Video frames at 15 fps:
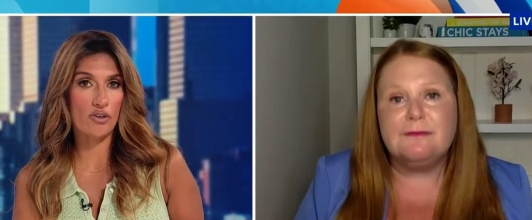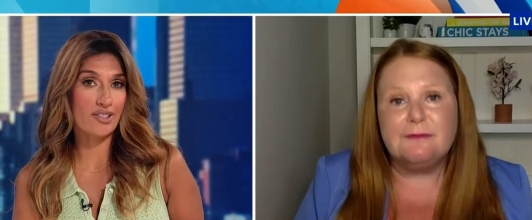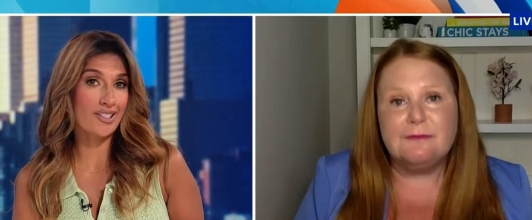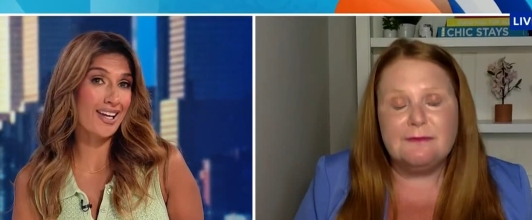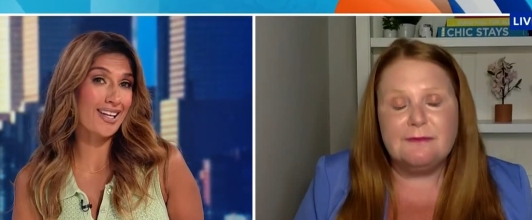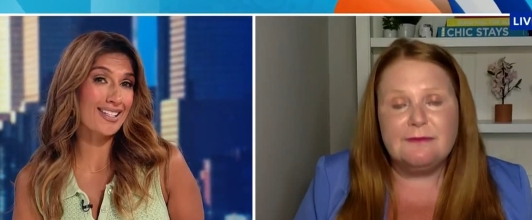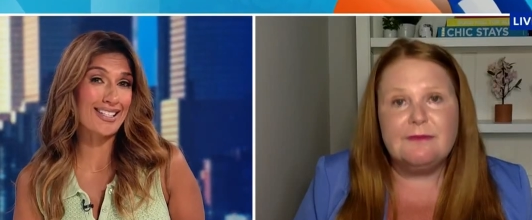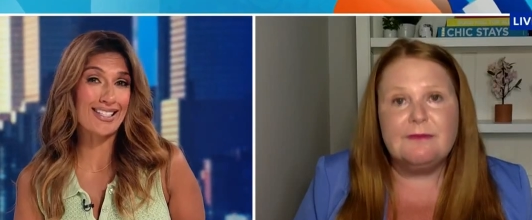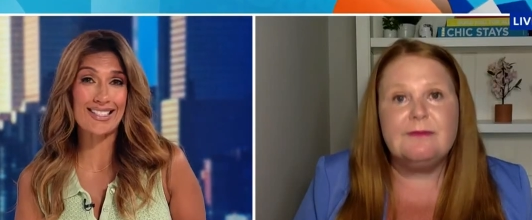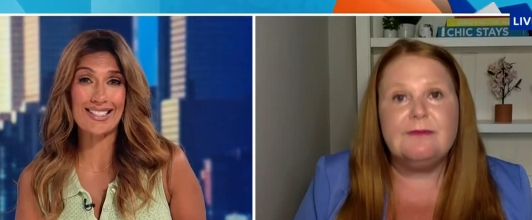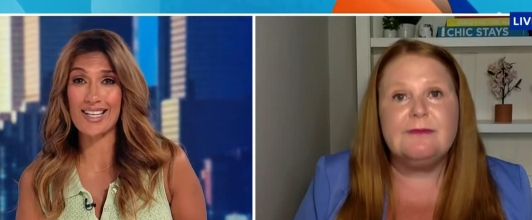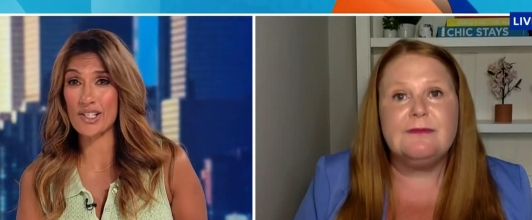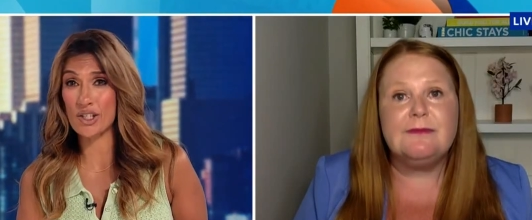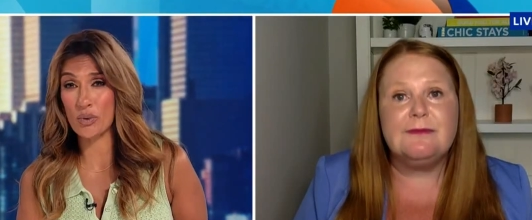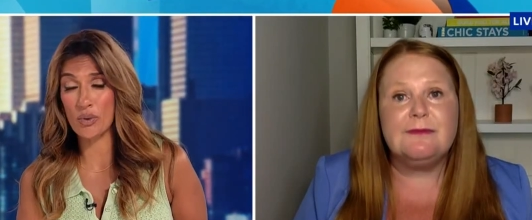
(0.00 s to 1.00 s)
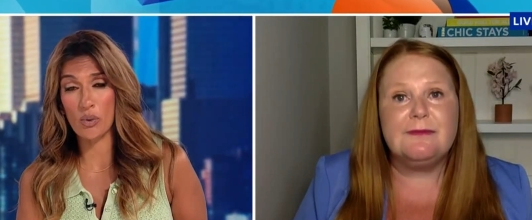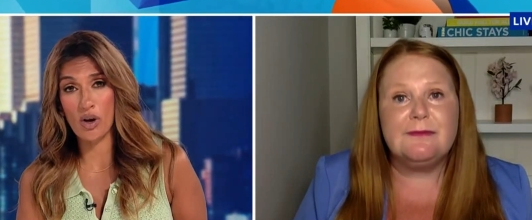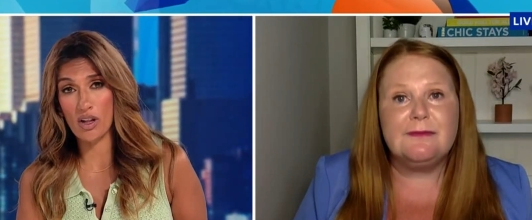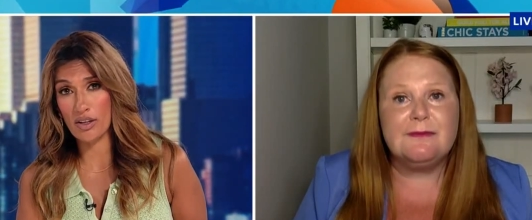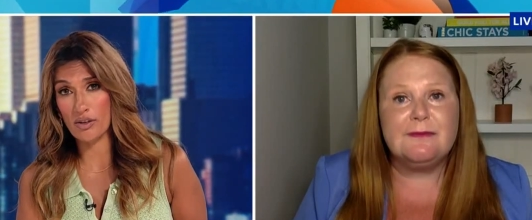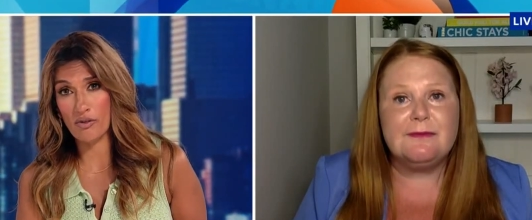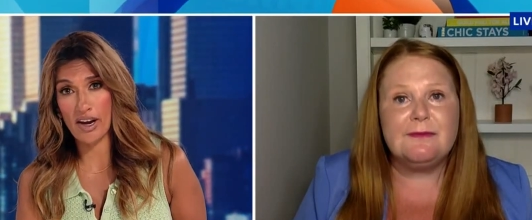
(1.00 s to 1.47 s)
Speaker 1: say he's not doing
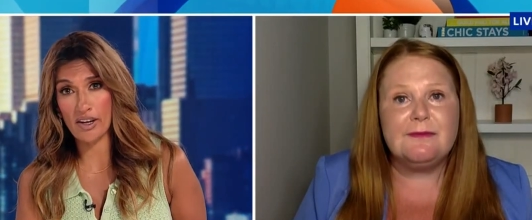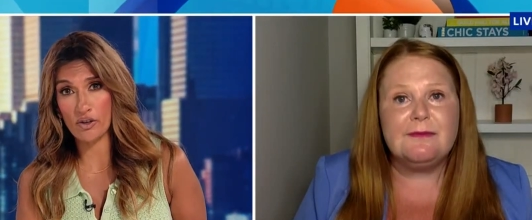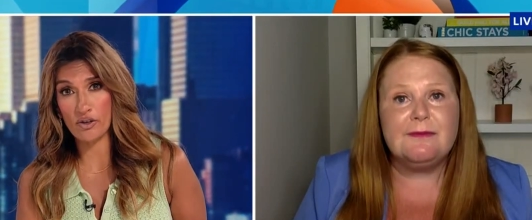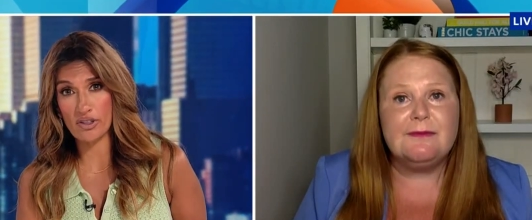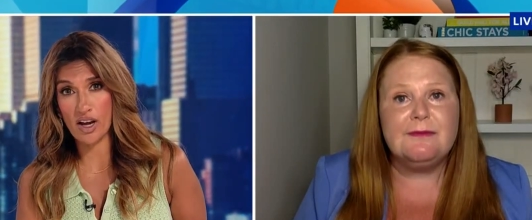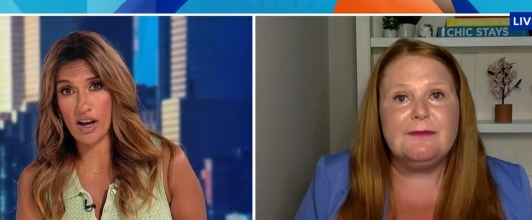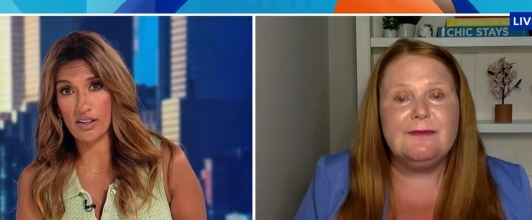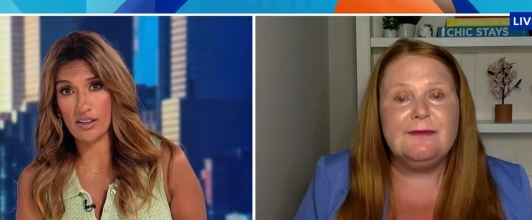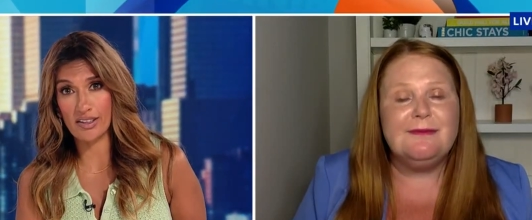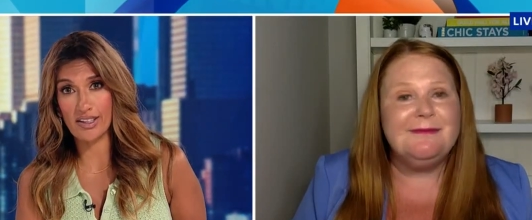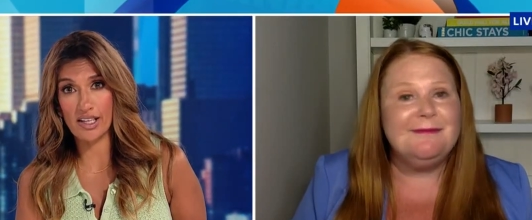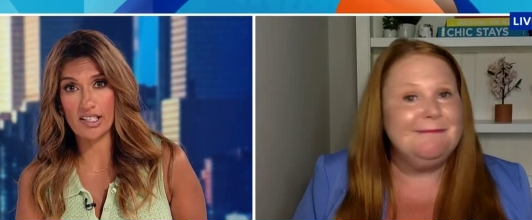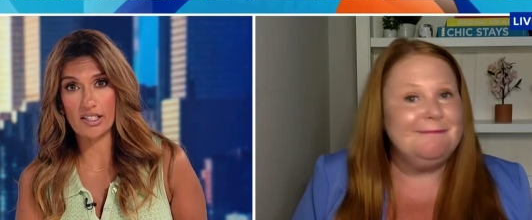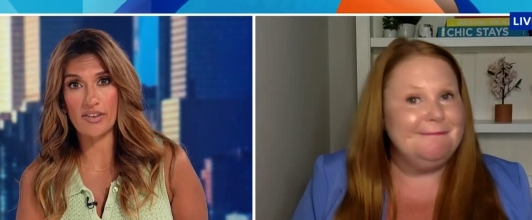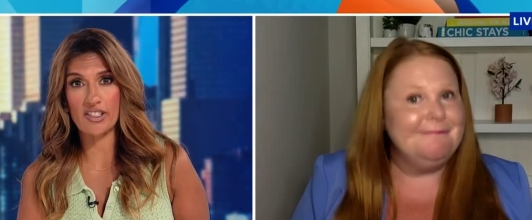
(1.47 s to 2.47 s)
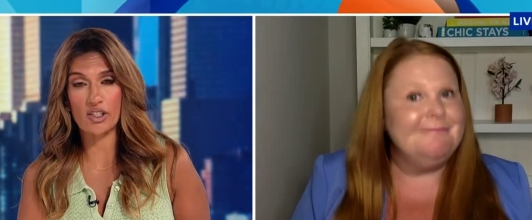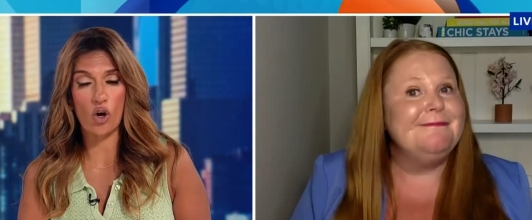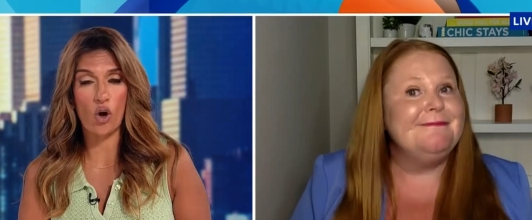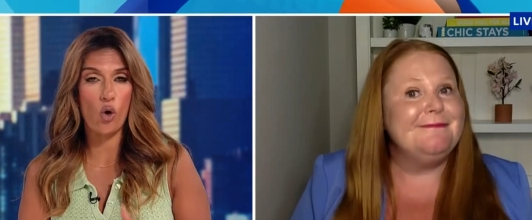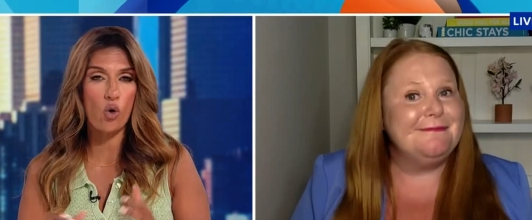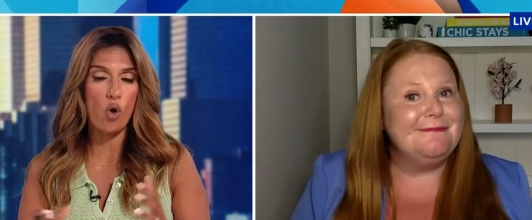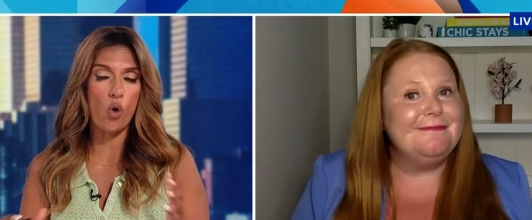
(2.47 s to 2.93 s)
well in Rikers Island, that he's facing a
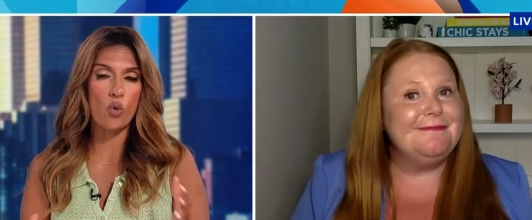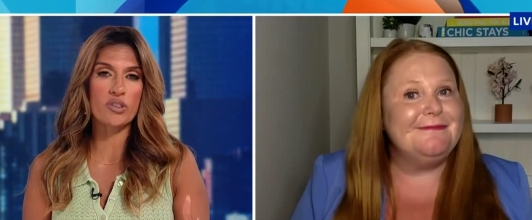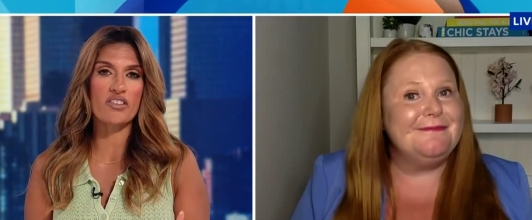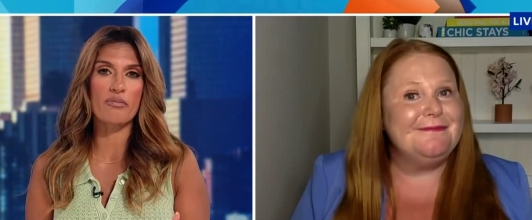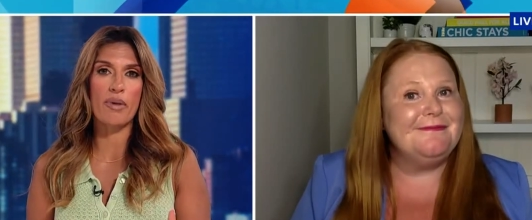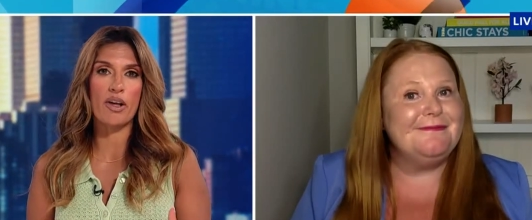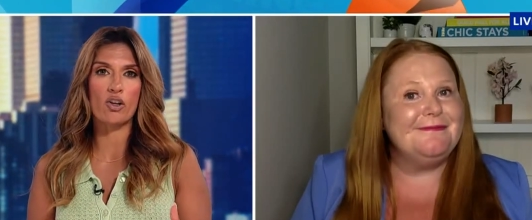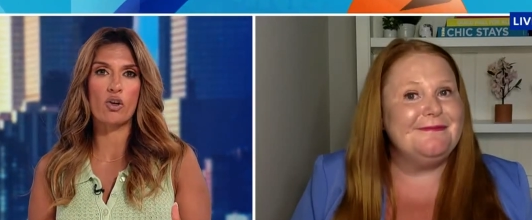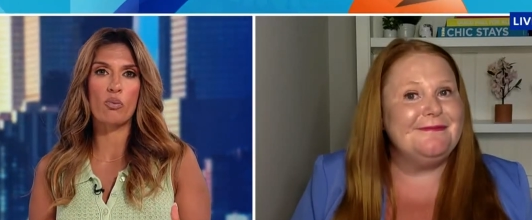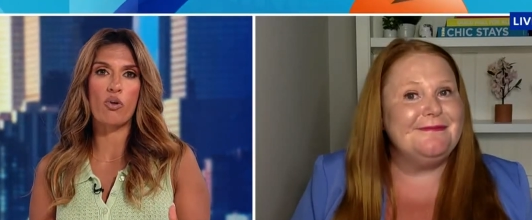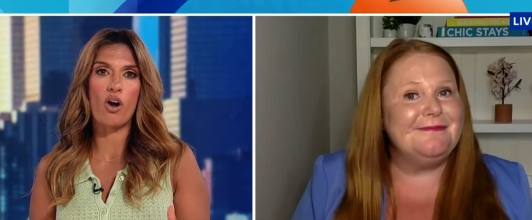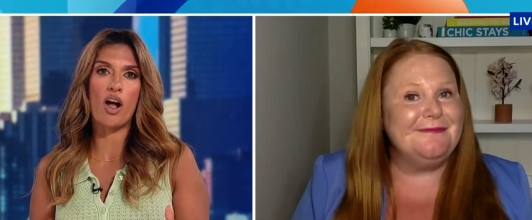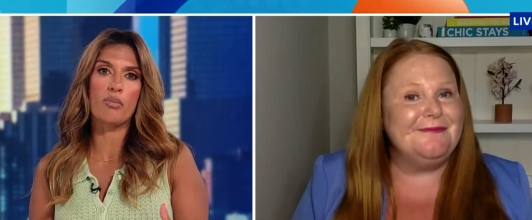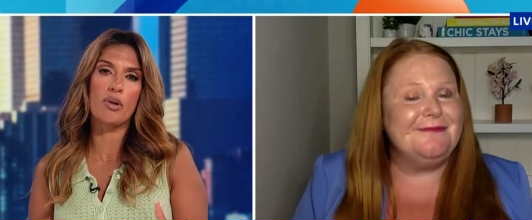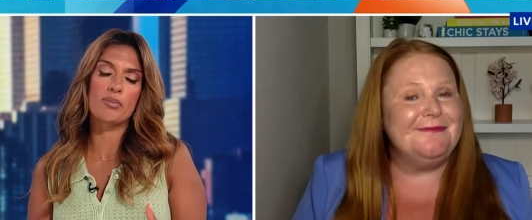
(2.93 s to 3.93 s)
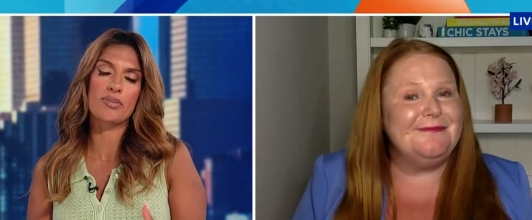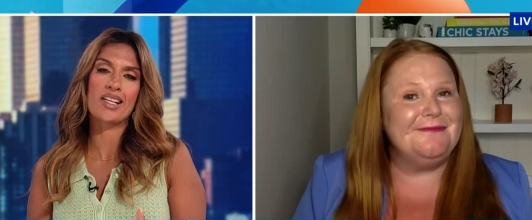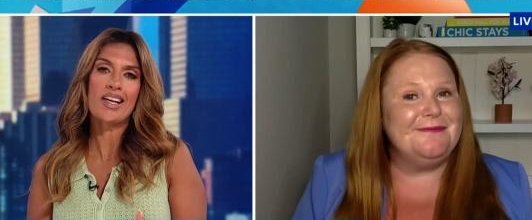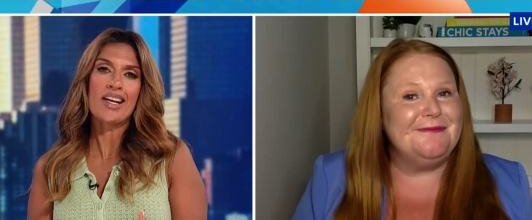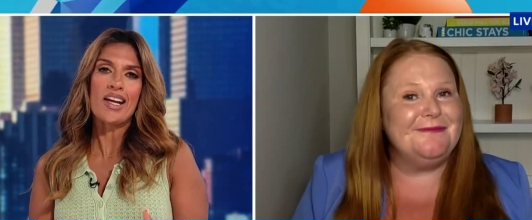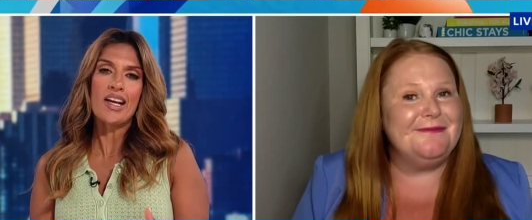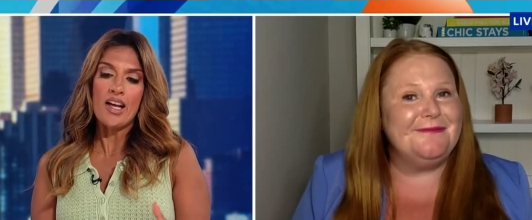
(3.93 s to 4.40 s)
whole host of medical problems.
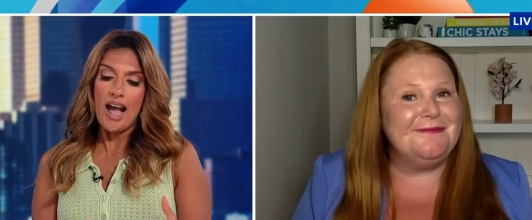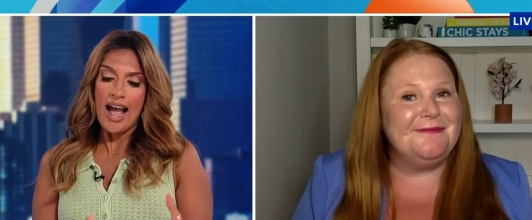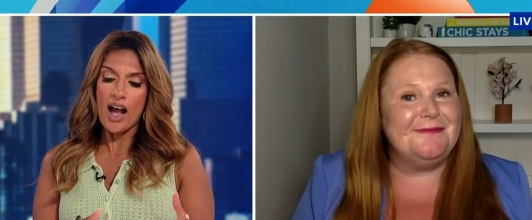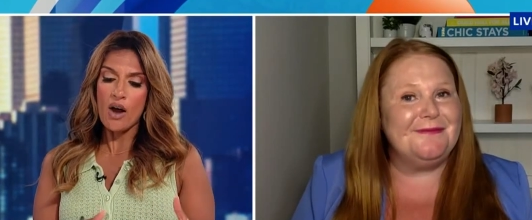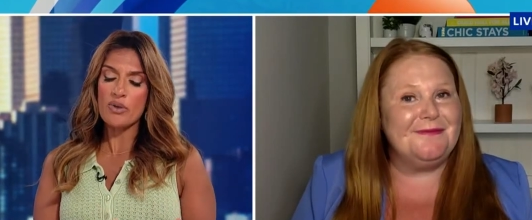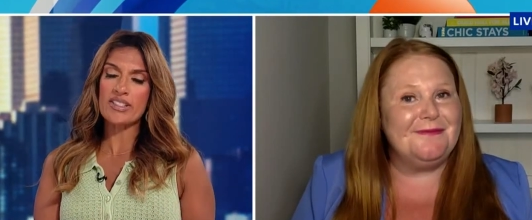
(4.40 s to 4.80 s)
How is